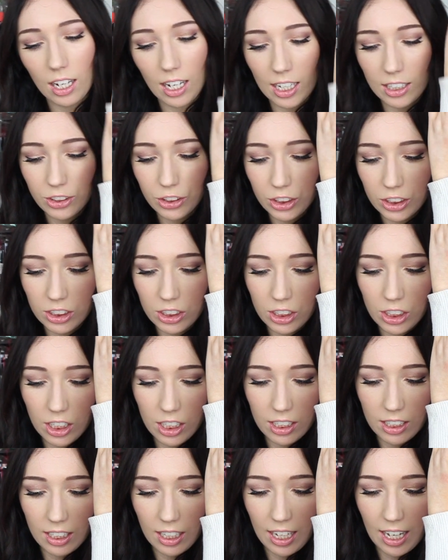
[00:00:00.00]
And just
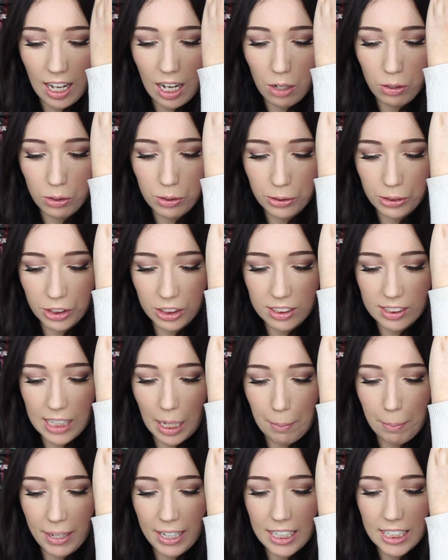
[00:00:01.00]
look at how gorgeous
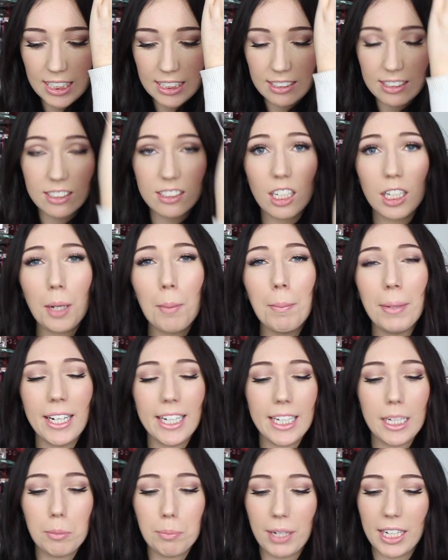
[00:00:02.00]
that pink is. It's like a
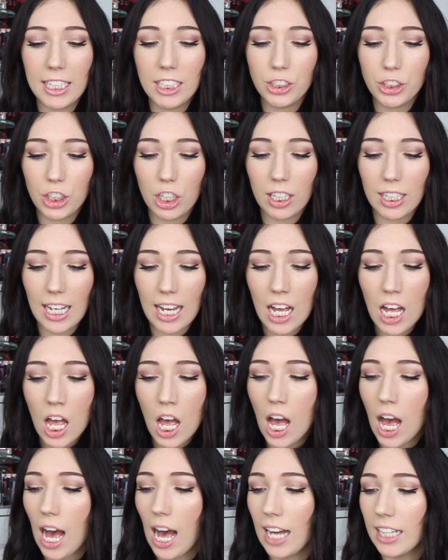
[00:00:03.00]
pinky peach colour,
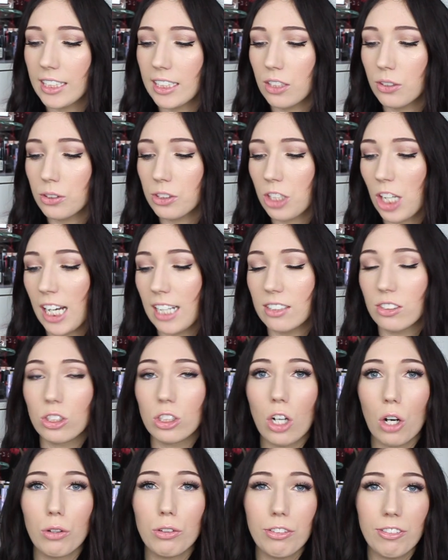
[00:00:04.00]
and it also has
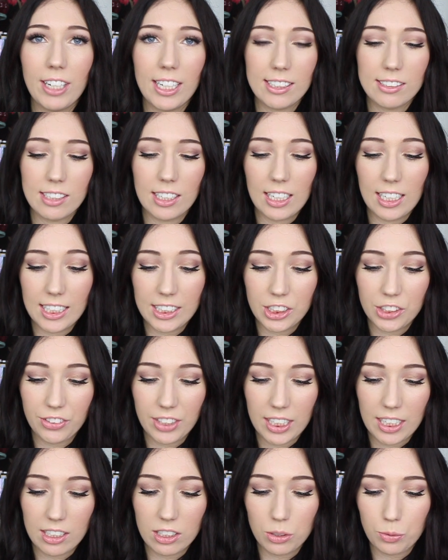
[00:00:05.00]
gold flecks of glitter
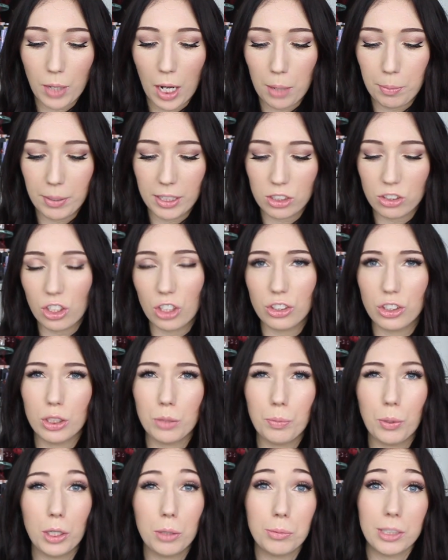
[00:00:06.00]
in it as well, but it's not to
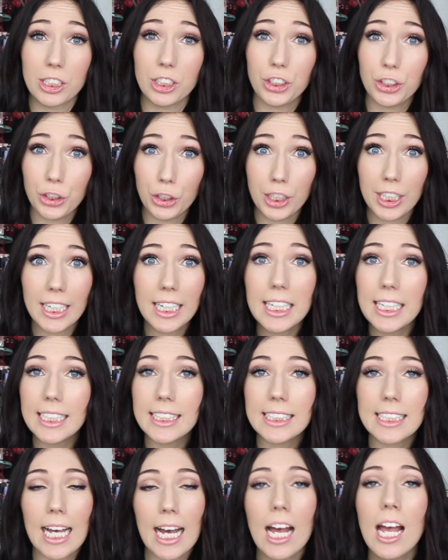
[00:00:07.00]
the point where it's chunky
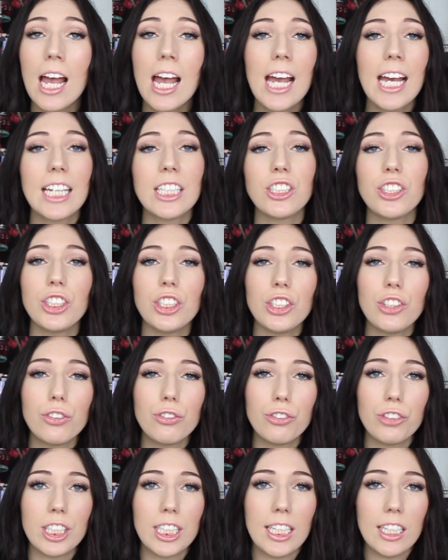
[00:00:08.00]
glitter. It's just
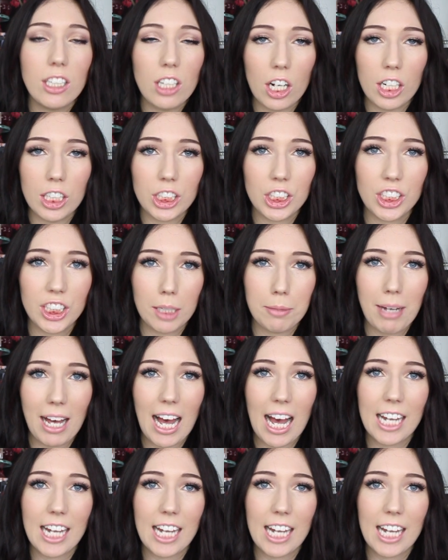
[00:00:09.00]
a really nice shimmer,